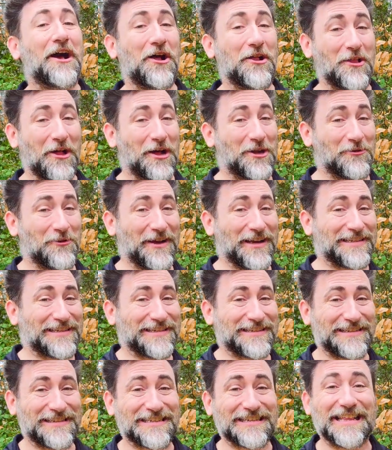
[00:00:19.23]
A lot of
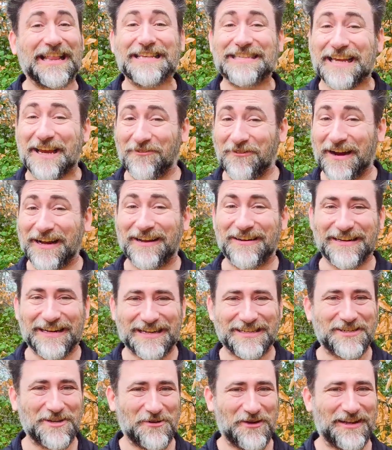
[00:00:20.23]
ways. So let's get right on
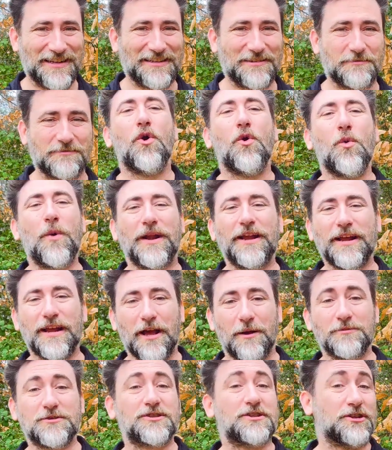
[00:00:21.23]
into it. When it
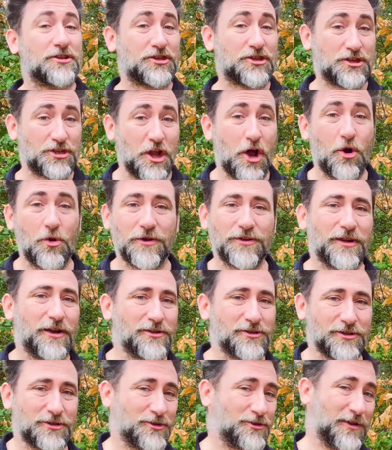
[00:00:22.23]
comes to snow in
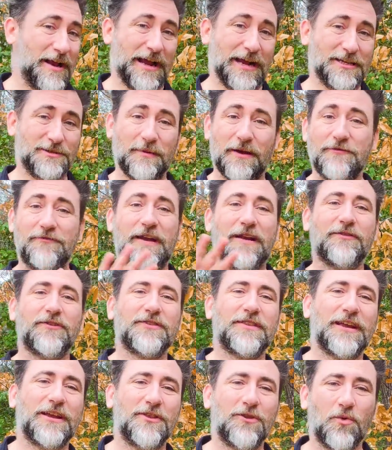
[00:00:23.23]
Dungeons & Dragons, my
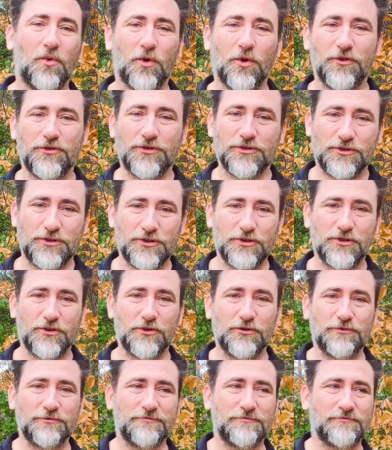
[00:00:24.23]
favorite thing in the world to
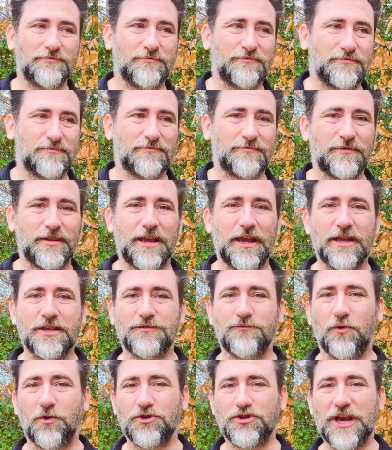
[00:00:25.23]
do
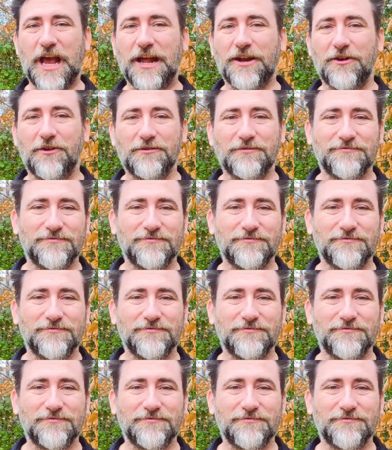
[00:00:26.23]
is foreshadow.